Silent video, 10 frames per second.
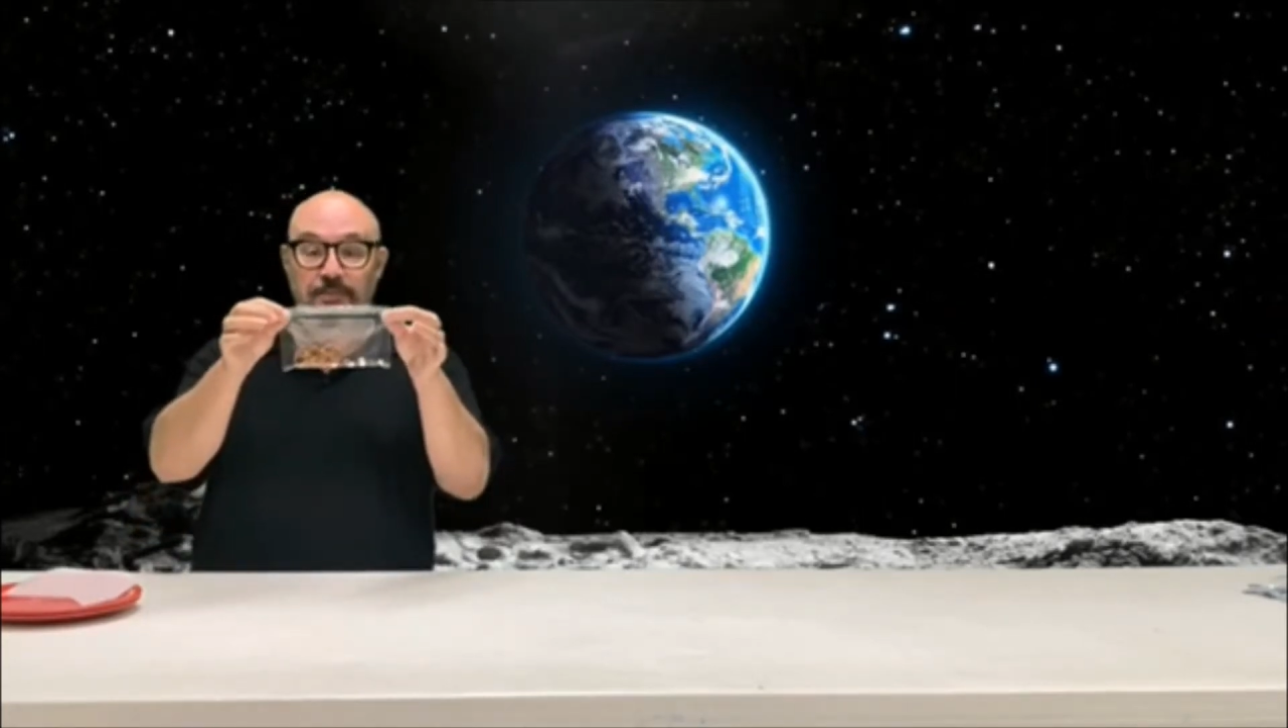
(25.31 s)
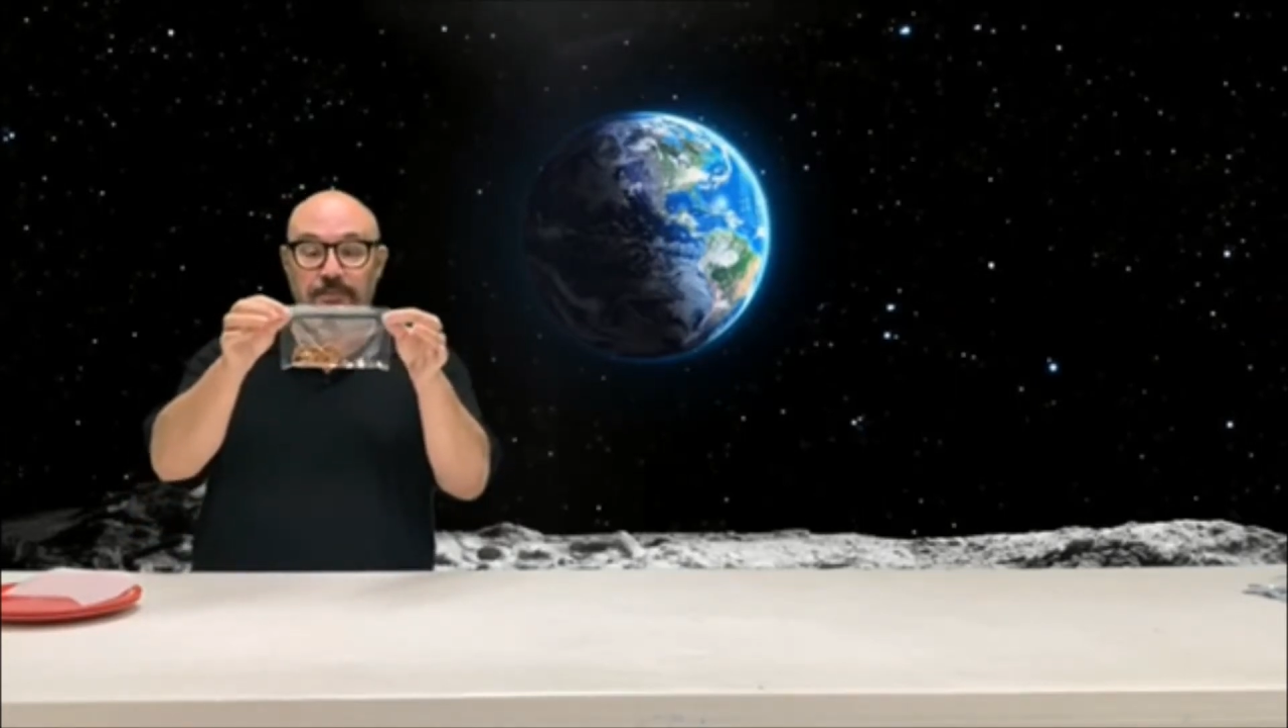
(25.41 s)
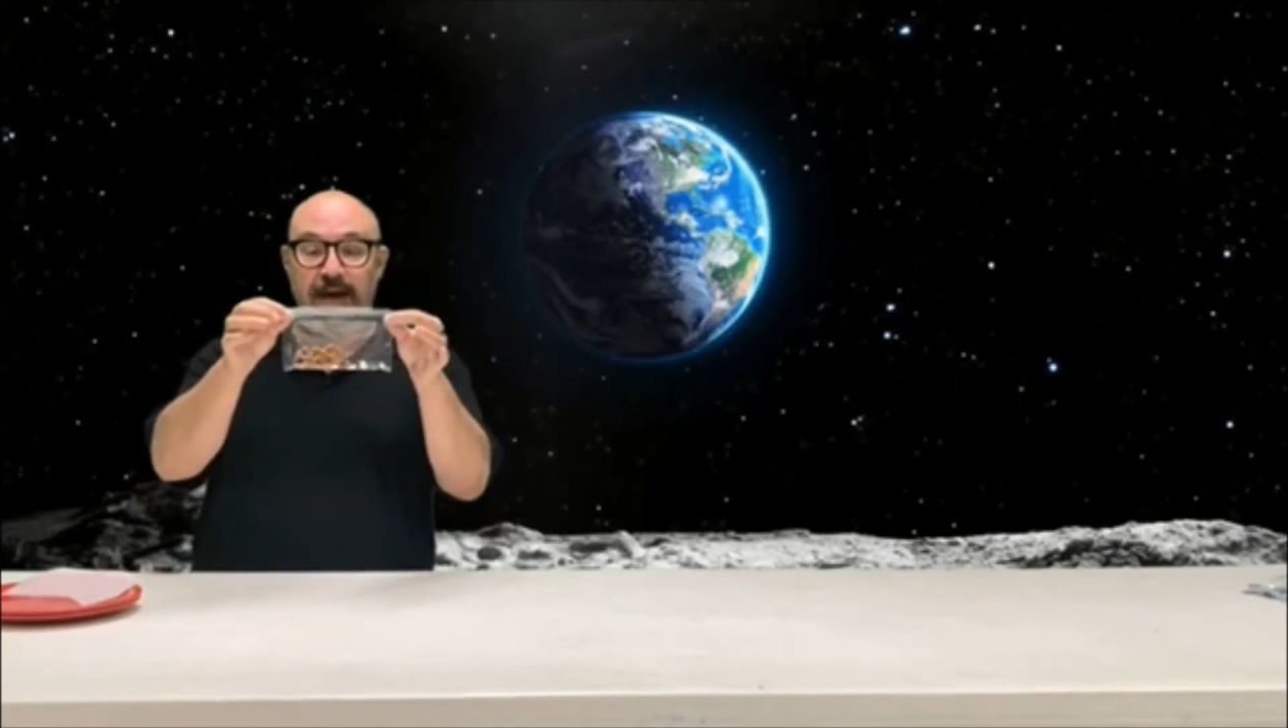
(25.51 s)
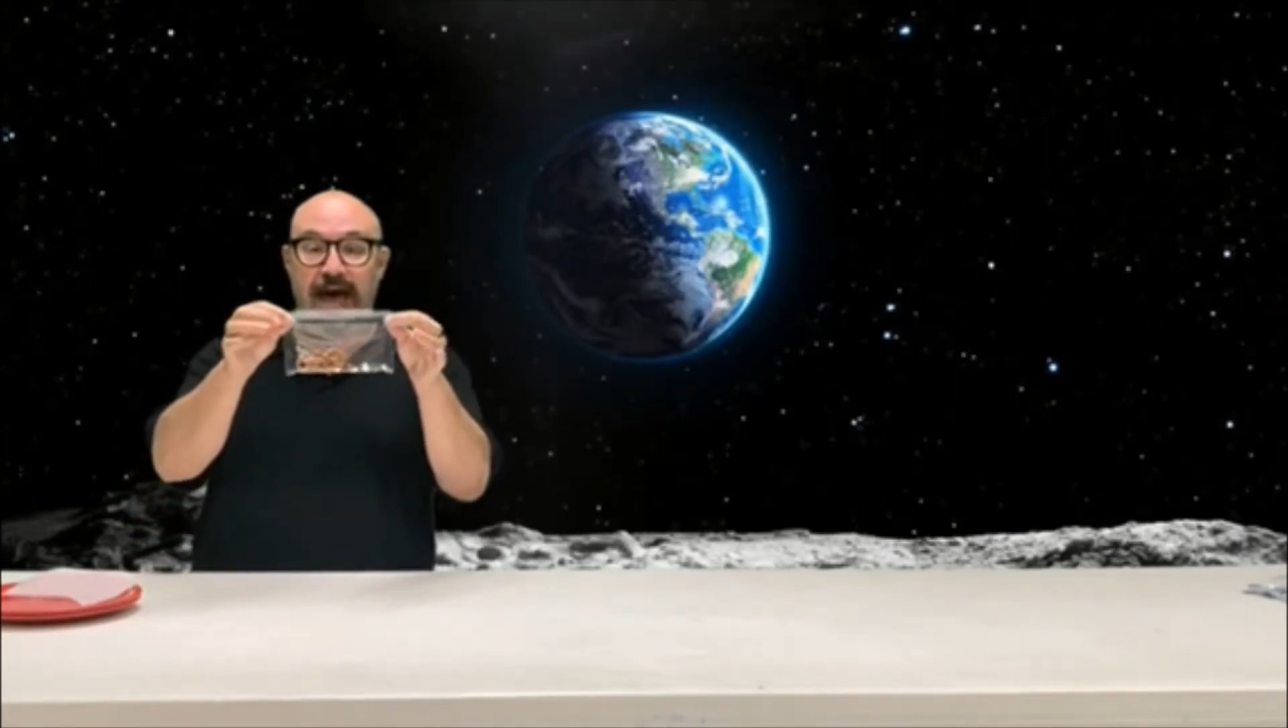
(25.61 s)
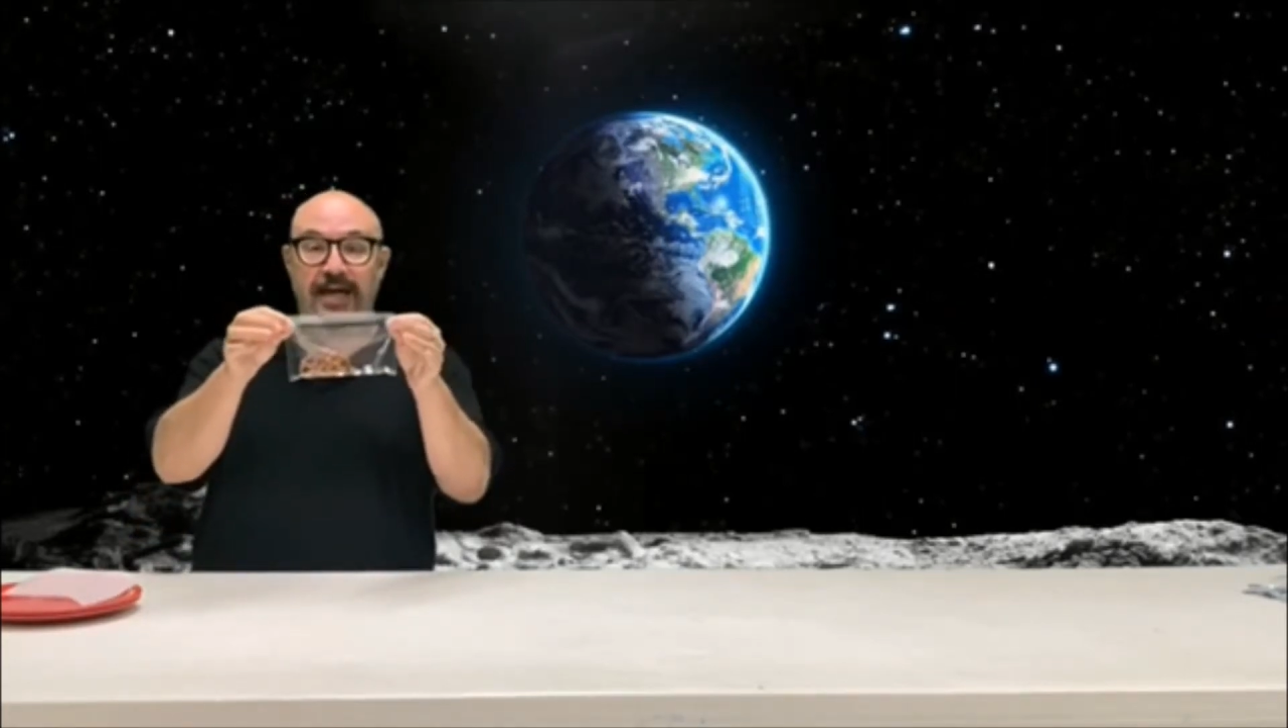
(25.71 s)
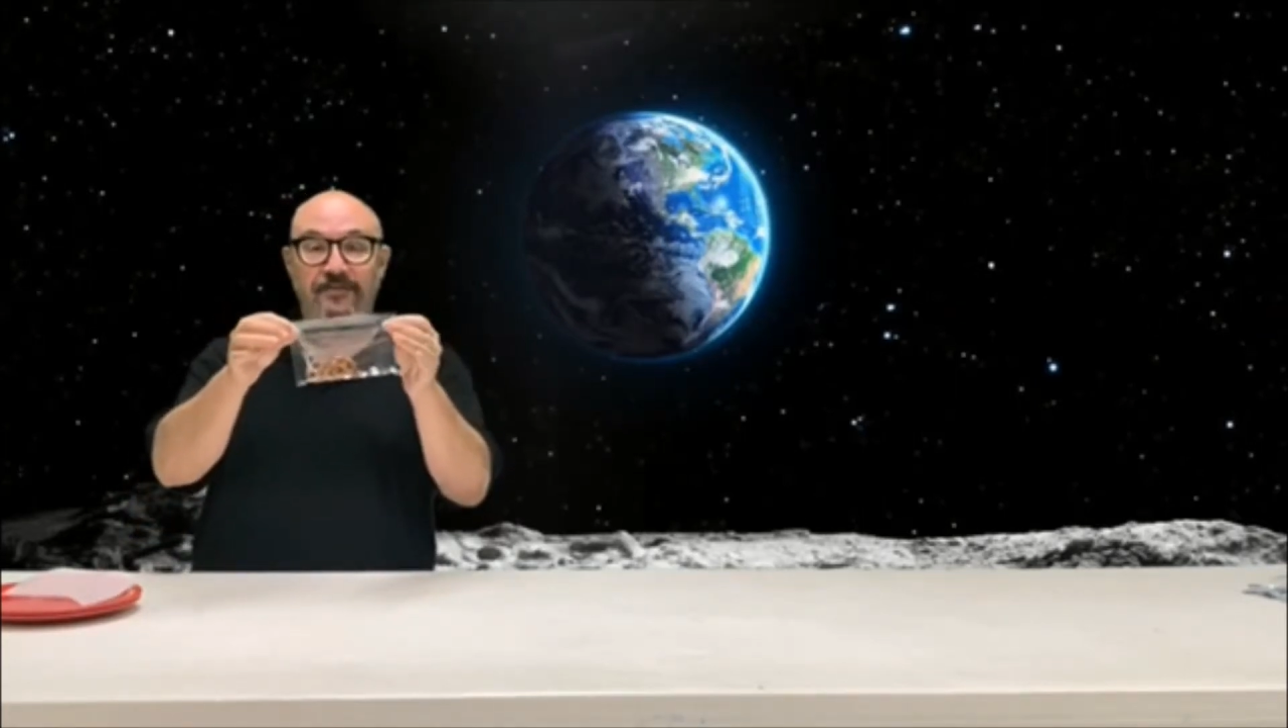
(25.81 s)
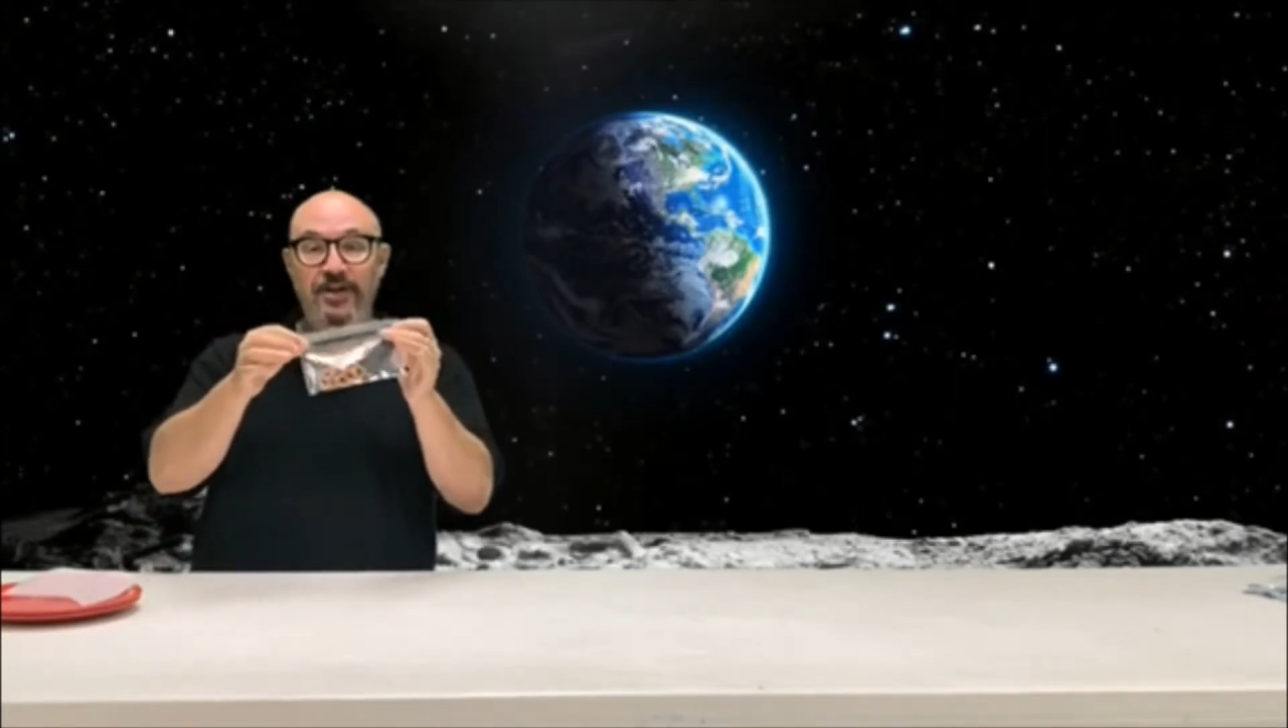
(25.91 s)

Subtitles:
bag of